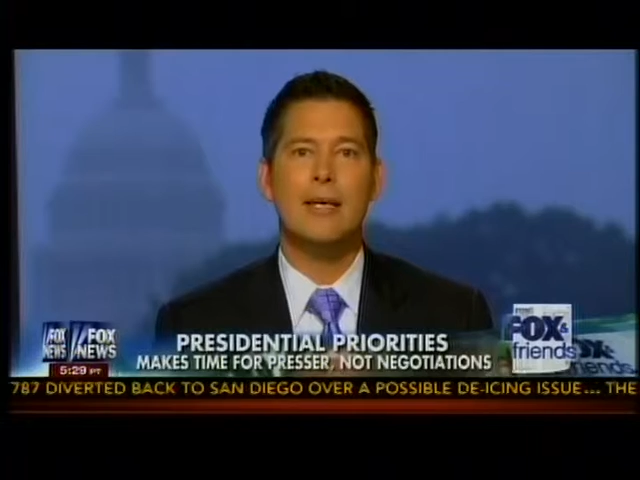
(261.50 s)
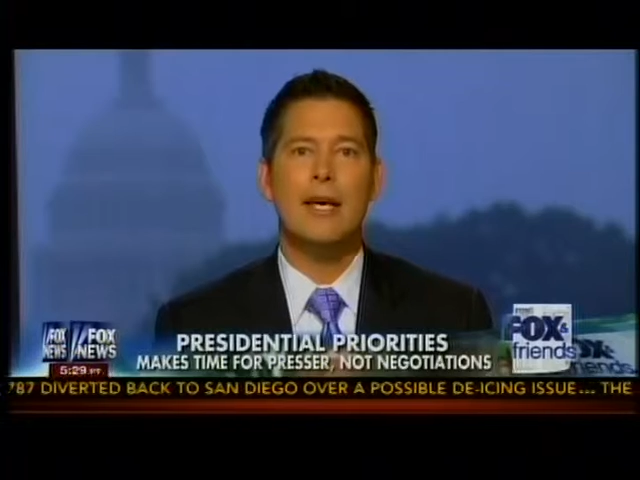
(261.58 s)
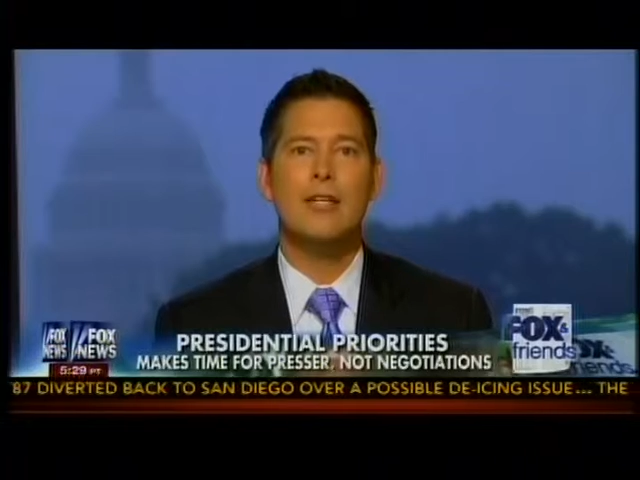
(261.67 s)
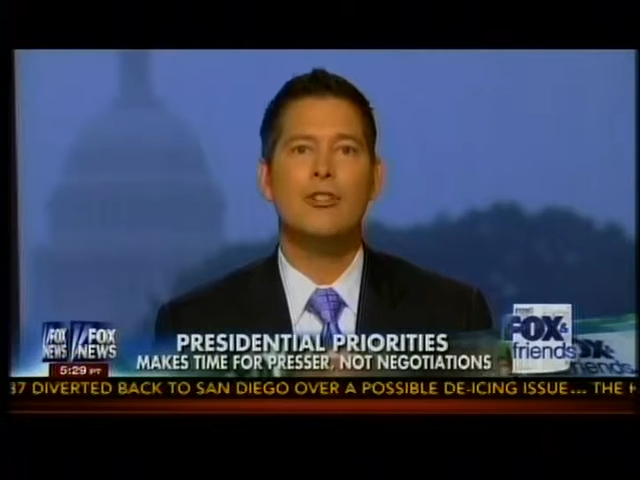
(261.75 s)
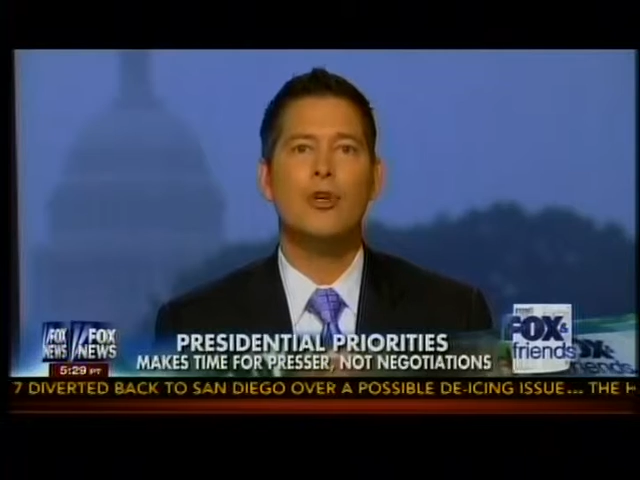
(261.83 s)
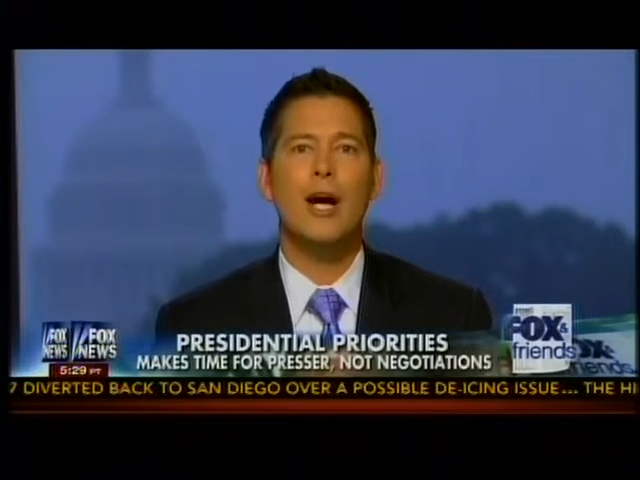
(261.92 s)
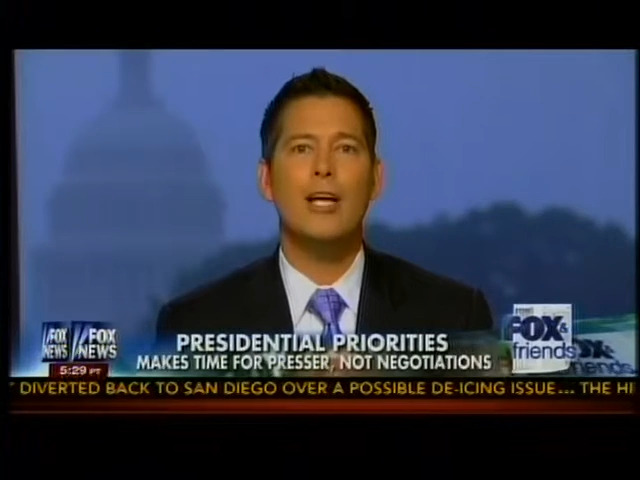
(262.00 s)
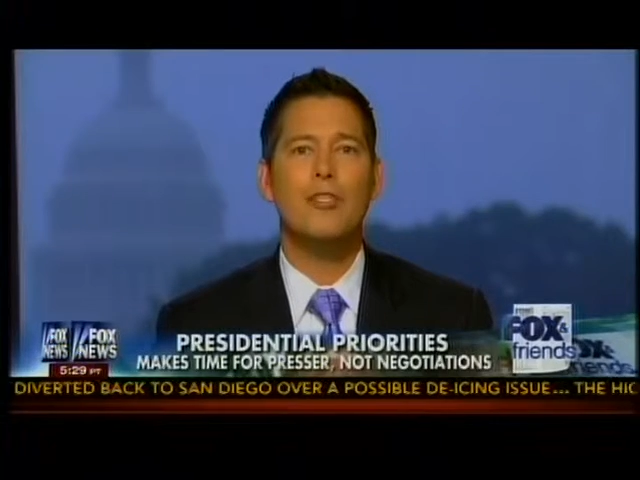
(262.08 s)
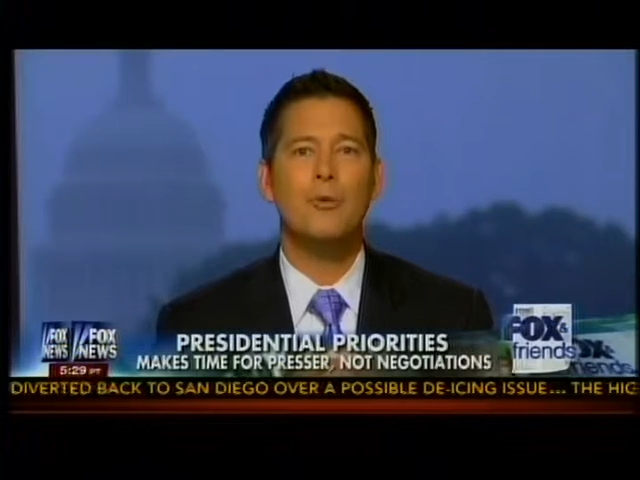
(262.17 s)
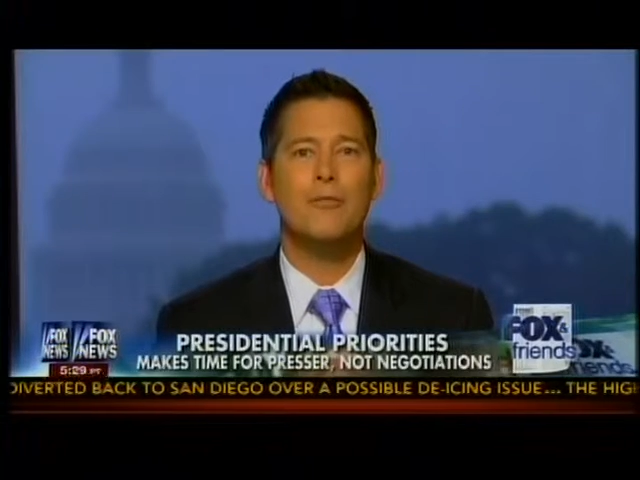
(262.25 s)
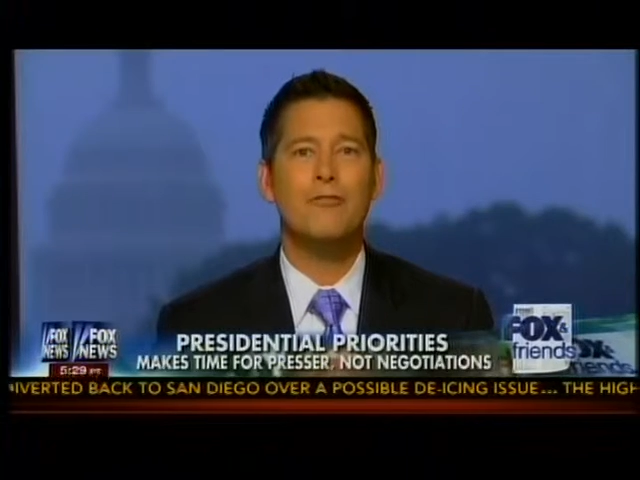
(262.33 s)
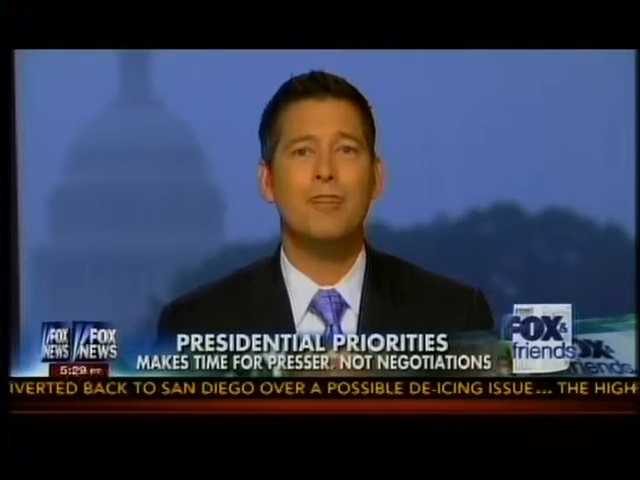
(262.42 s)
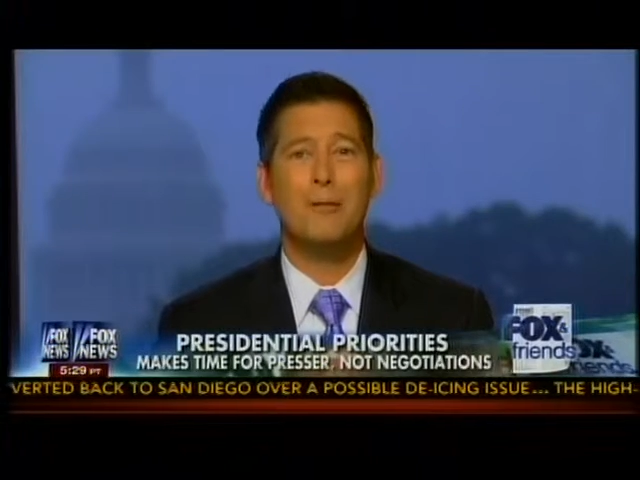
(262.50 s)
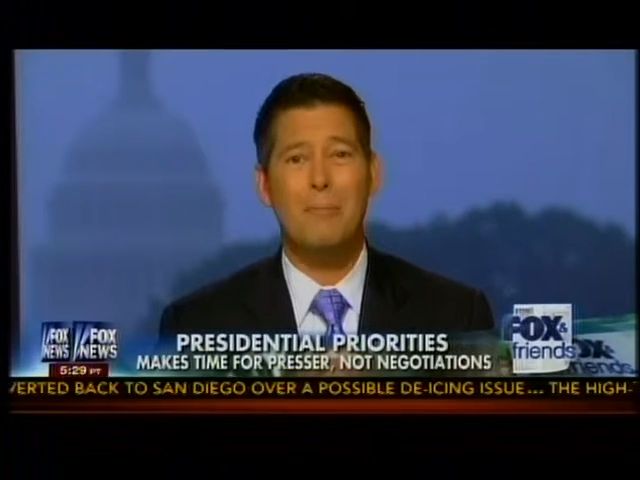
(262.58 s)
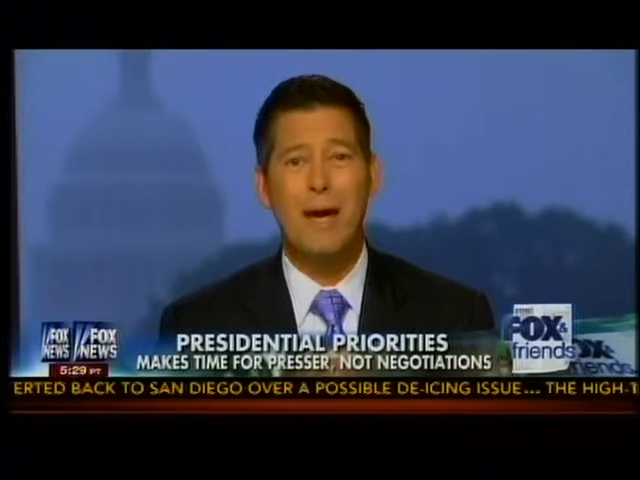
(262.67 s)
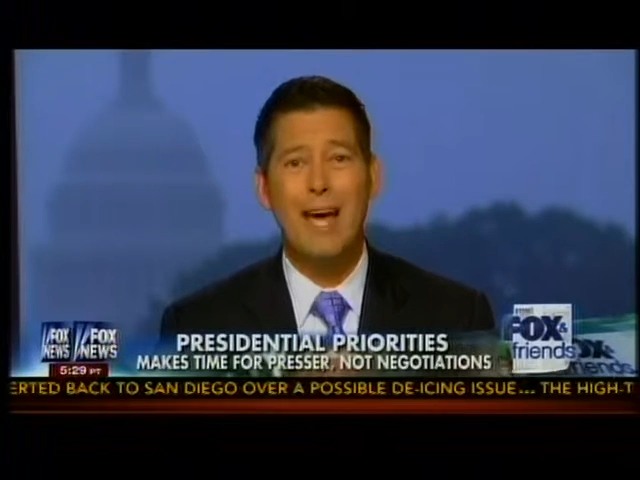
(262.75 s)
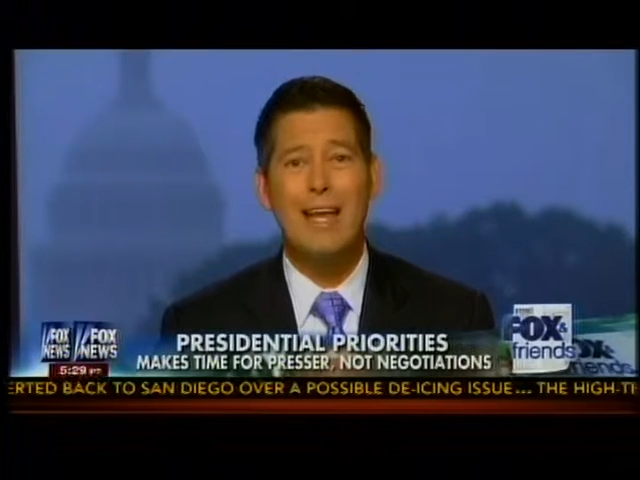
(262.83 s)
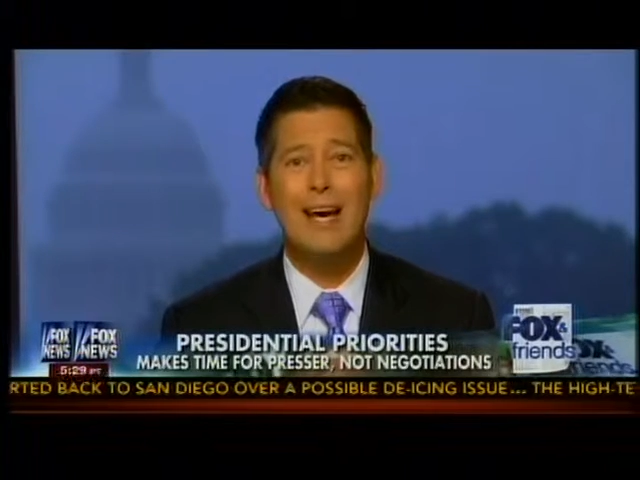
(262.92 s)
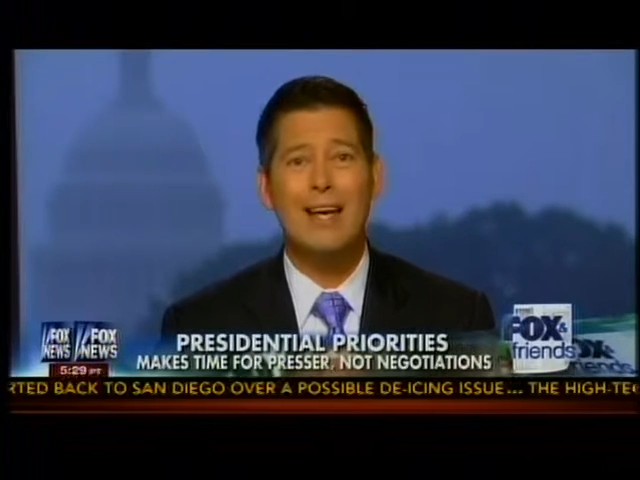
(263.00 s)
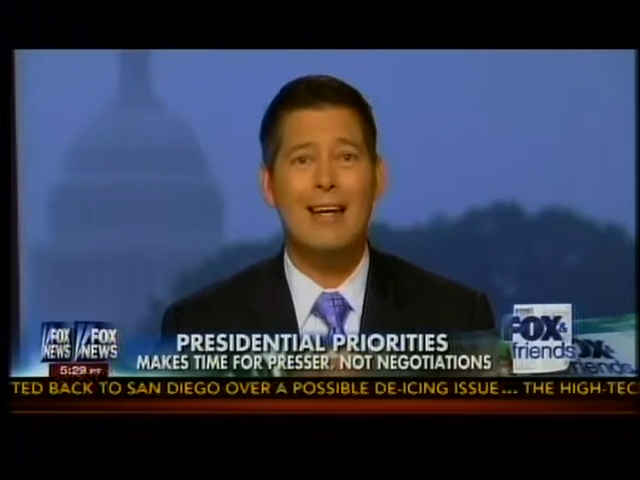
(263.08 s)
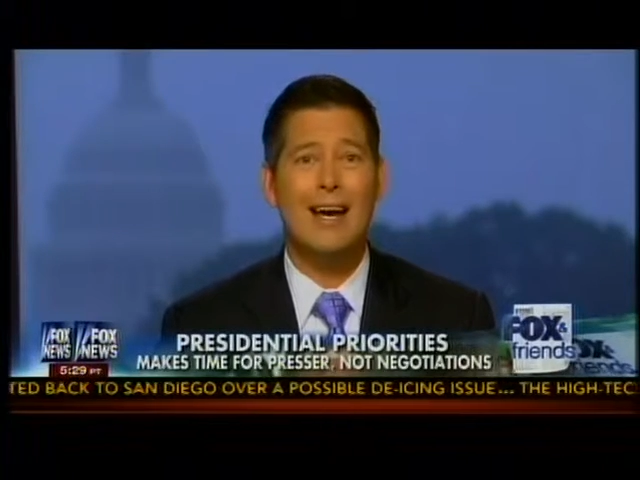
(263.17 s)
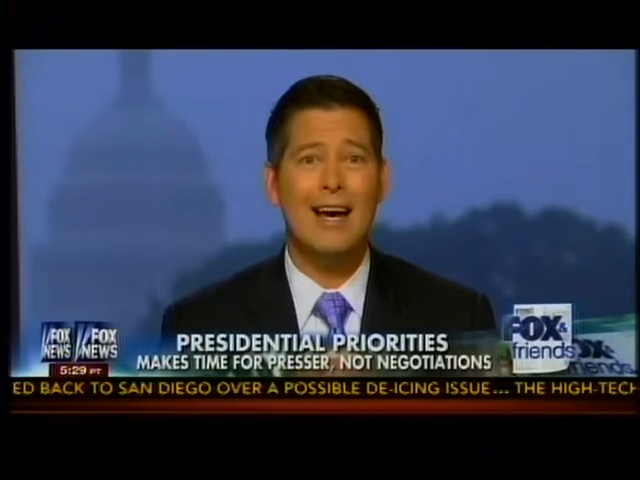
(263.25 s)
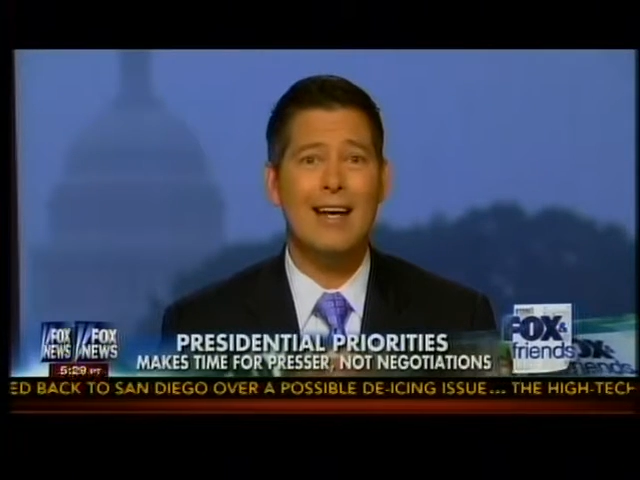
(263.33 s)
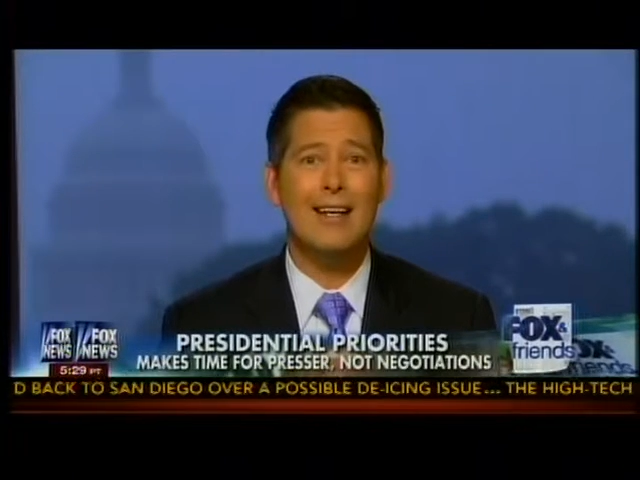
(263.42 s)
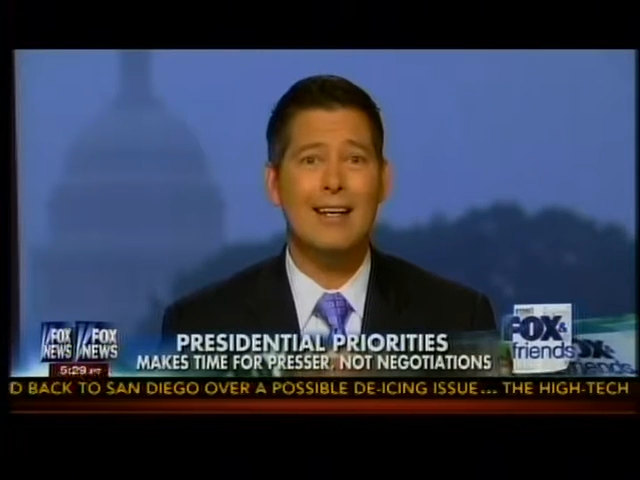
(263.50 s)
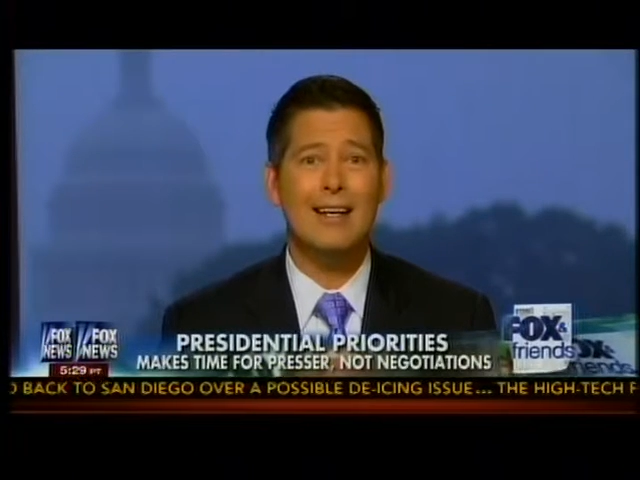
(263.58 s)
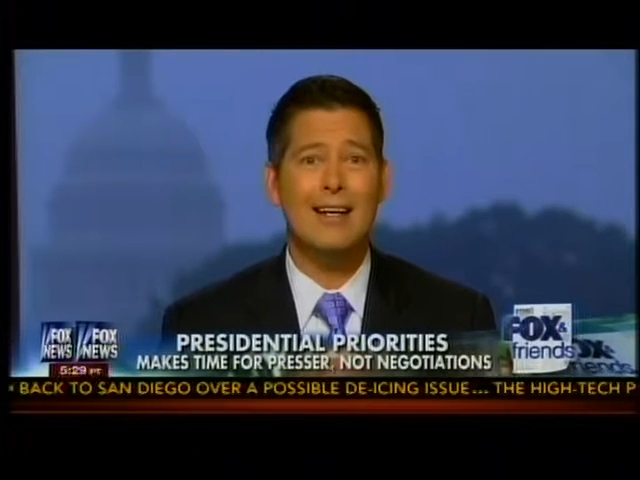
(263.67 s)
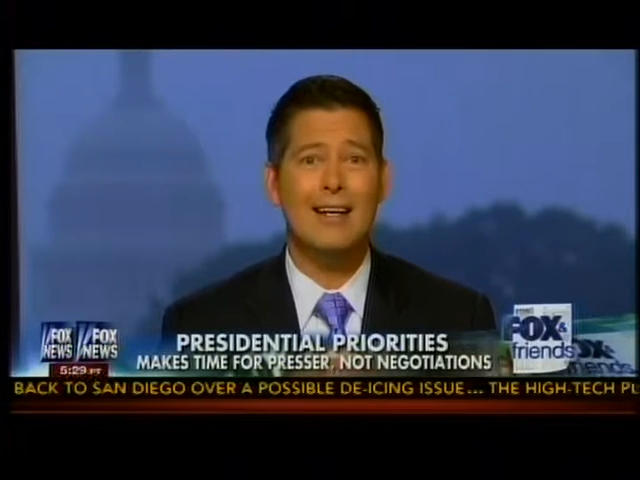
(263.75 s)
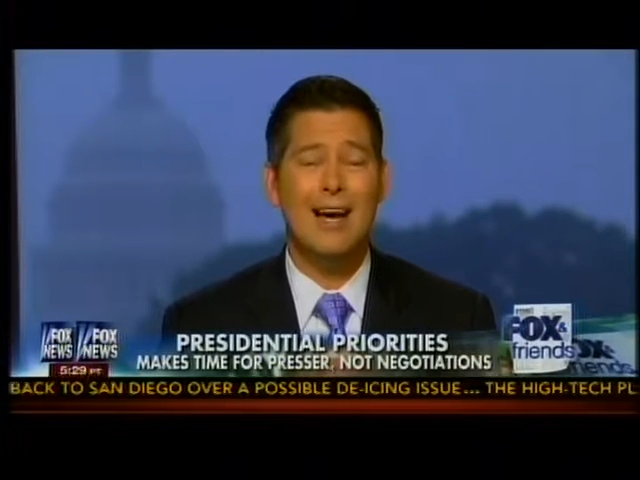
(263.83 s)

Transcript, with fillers: and trying to inflict pain on, on, uh,